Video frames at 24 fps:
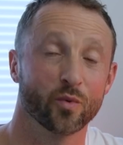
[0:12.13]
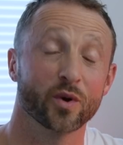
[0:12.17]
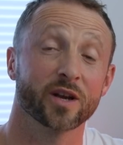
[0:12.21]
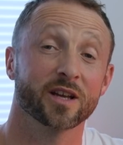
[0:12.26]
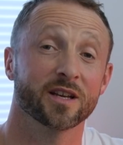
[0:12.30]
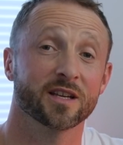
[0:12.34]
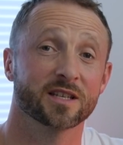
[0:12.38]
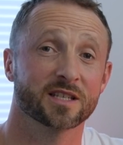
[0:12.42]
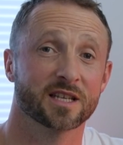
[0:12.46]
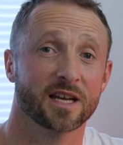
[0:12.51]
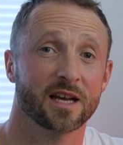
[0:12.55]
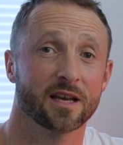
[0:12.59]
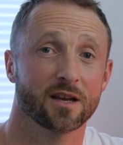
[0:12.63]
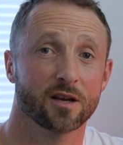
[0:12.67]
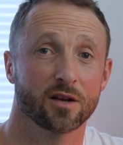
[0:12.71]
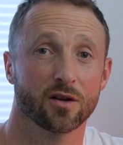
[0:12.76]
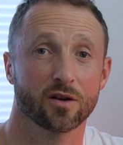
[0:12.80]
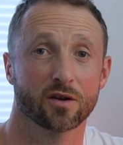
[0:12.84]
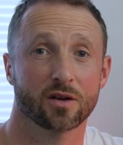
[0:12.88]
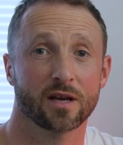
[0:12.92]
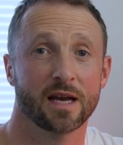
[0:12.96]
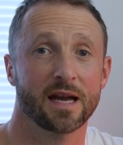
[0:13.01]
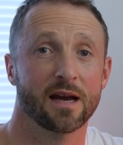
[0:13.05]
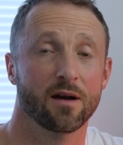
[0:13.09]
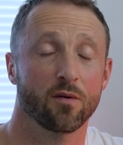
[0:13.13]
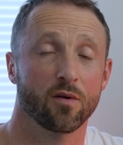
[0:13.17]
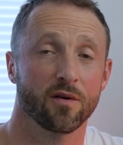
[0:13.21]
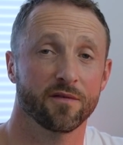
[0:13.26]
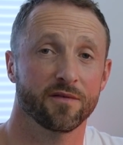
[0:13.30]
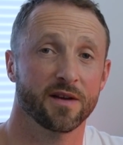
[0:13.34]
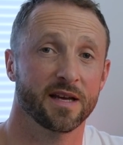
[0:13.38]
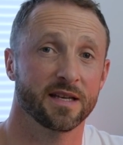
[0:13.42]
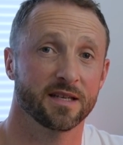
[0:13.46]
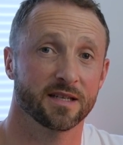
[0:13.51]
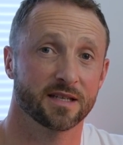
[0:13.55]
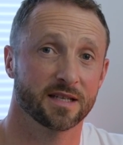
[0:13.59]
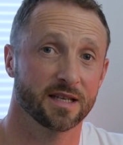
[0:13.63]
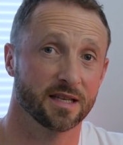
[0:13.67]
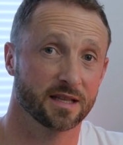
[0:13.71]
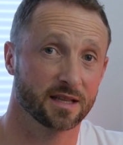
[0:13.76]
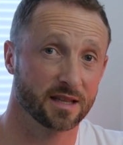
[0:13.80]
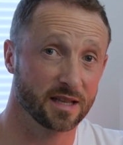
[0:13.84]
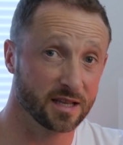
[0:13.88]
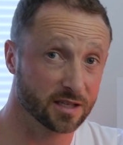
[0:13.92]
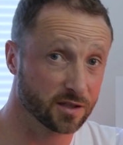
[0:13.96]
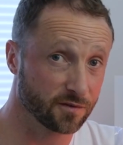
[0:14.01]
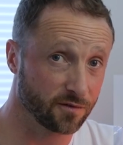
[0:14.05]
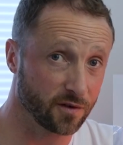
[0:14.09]
We're going to take a look at how I've
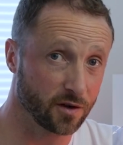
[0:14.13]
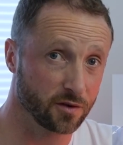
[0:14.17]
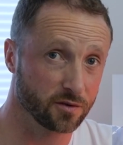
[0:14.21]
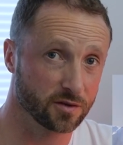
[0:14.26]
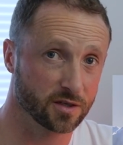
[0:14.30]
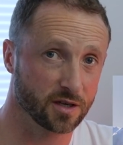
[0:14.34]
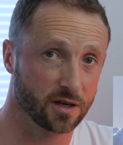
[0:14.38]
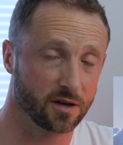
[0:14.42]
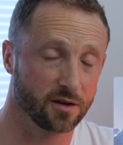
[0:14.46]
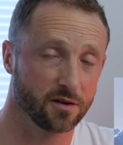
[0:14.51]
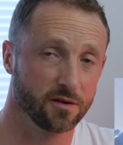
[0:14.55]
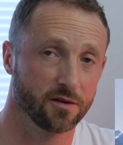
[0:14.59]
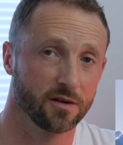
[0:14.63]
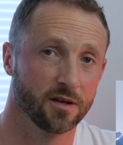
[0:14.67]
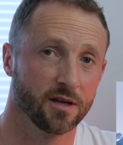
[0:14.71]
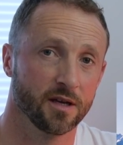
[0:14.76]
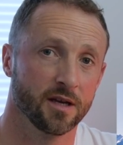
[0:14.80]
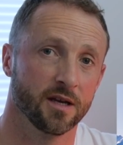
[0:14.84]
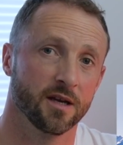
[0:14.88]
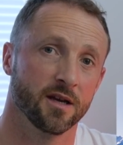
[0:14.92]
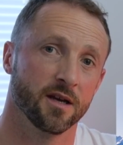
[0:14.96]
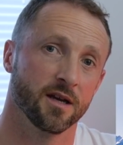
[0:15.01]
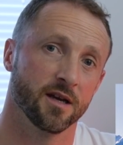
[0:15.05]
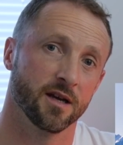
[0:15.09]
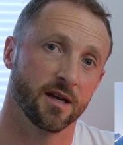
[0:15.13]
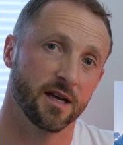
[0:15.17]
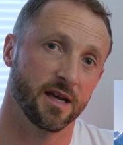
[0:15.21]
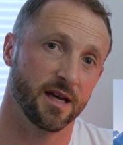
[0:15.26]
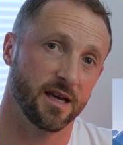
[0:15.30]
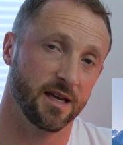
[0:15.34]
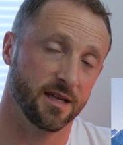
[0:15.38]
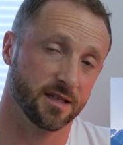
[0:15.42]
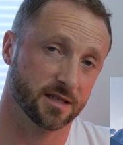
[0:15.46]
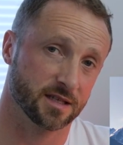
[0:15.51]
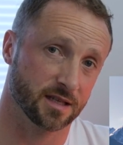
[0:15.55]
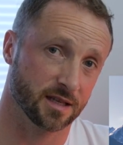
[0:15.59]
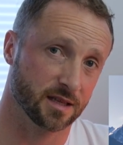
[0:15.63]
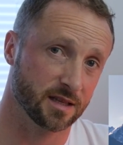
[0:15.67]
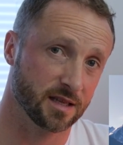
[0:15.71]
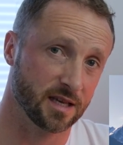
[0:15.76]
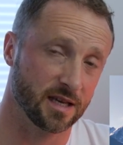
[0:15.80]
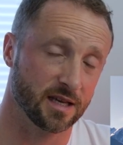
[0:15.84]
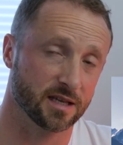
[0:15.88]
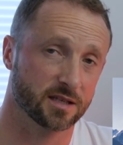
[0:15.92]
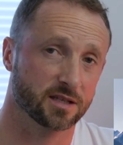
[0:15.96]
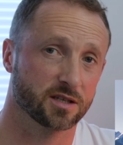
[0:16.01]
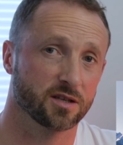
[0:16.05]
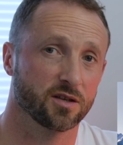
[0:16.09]
edited this photo into
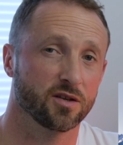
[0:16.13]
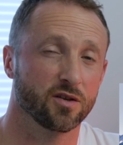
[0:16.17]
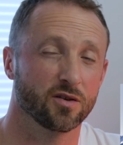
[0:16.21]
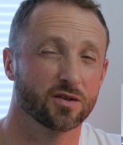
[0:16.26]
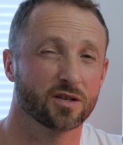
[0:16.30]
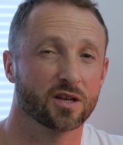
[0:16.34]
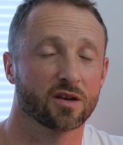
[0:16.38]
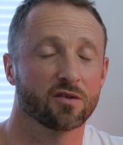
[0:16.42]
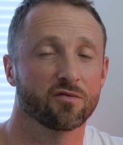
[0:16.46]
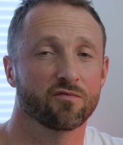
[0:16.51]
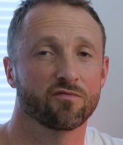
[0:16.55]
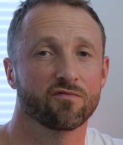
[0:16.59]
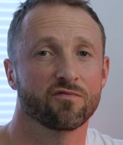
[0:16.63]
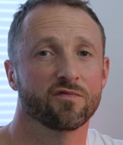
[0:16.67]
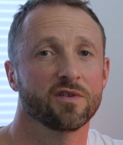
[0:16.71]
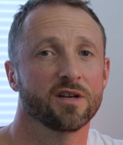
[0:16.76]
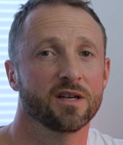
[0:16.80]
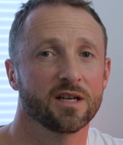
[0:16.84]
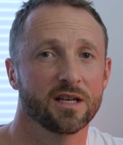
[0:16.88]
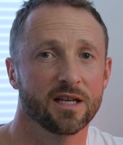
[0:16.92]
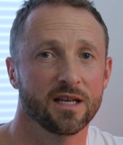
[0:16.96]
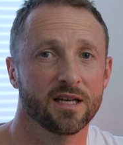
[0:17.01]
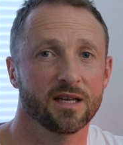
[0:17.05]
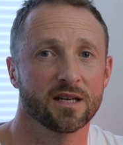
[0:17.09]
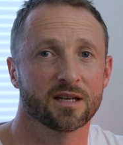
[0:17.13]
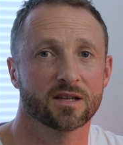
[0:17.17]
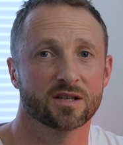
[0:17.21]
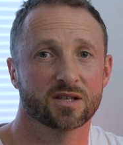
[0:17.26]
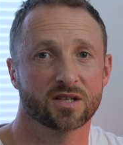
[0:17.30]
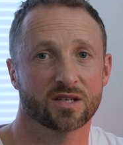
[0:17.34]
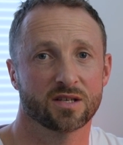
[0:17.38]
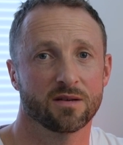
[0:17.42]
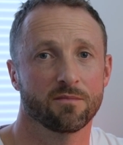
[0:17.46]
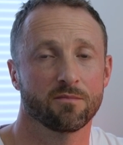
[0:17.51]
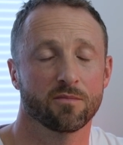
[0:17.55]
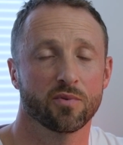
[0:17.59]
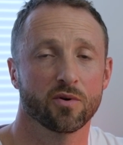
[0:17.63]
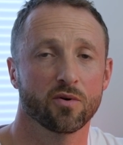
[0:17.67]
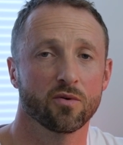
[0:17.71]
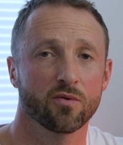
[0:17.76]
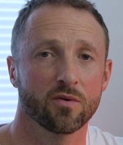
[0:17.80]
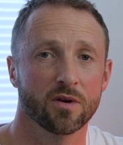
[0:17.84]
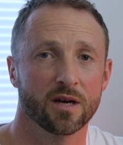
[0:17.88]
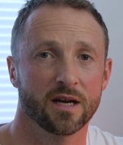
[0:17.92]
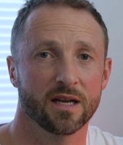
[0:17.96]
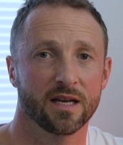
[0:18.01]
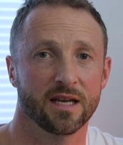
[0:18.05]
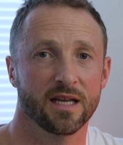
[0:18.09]
this using a really
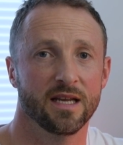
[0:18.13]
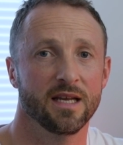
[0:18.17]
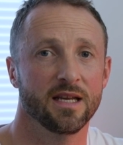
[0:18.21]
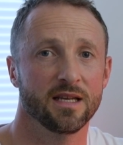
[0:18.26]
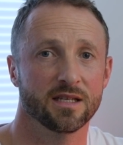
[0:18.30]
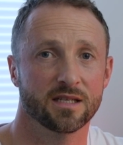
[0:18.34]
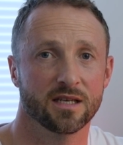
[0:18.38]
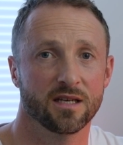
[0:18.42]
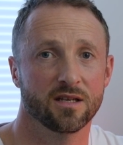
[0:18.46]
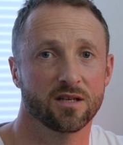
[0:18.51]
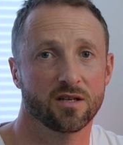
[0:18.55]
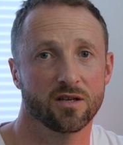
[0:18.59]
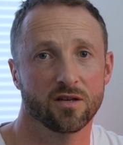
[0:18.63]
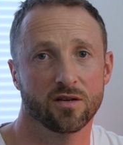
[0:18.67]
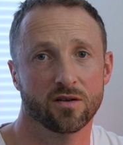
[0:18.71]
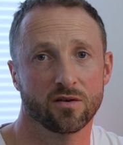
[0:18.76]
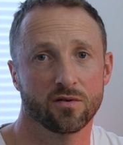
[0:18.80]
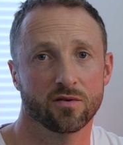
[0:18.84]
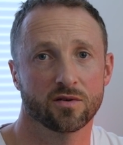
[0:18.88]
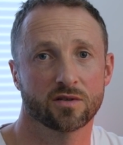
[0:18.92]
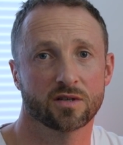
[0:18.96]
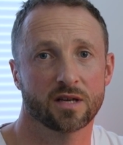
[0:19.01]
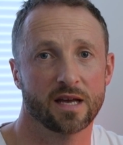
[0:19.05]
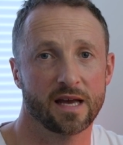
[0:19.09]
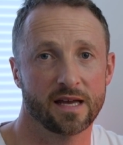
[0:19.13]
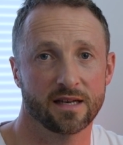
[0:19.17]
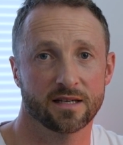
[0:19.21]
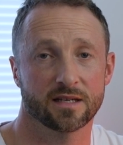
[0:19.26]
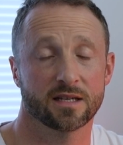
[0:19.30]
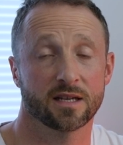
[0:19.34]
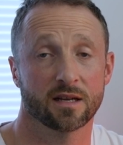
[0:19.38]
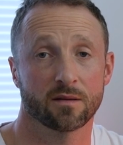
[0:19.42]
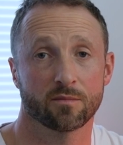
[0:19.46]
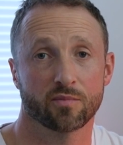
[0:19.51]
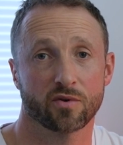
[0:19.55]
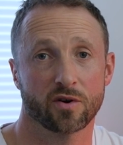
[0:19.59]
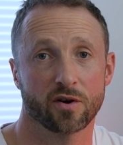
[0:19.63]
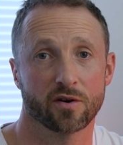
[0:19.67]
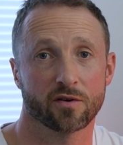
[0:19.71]
simple and easy to use editing